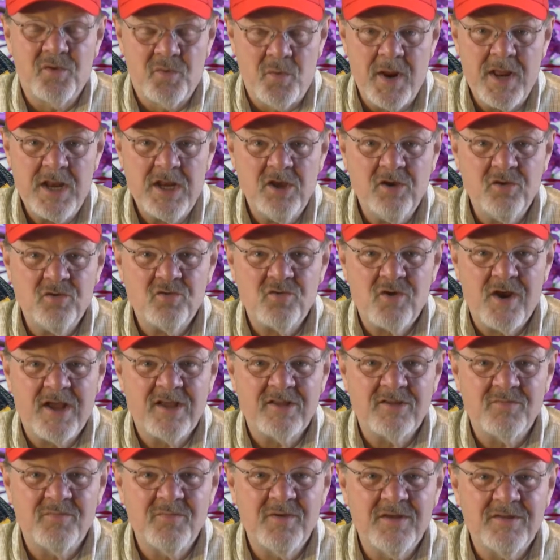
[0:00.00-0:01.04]
The radio
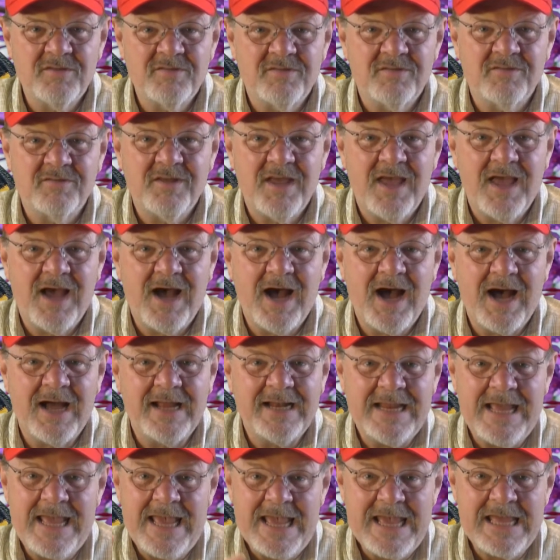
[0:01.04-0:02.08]
transmits
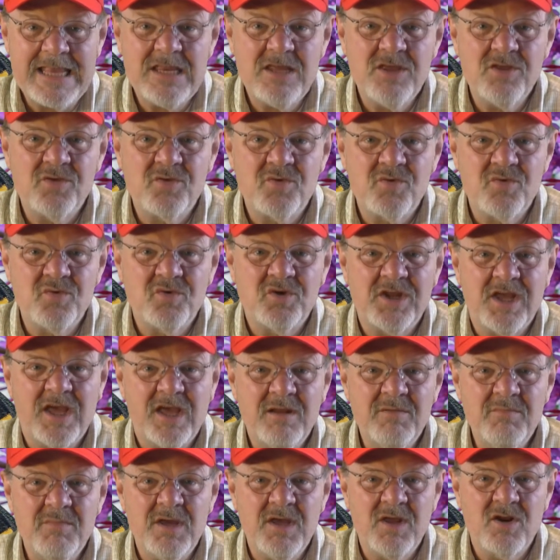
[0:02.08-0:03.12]
on 80 through
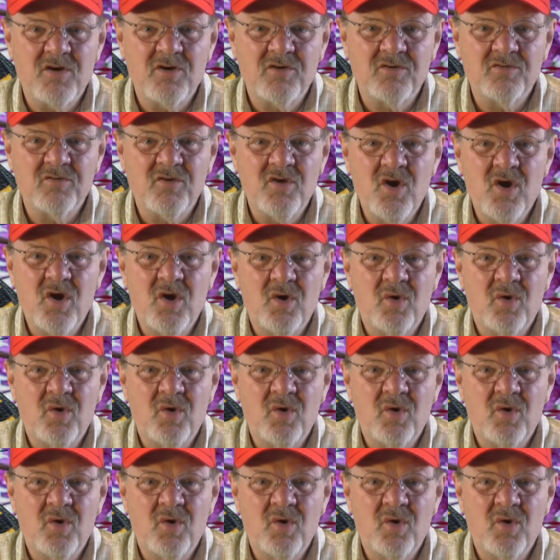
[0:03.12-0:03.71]
10 meters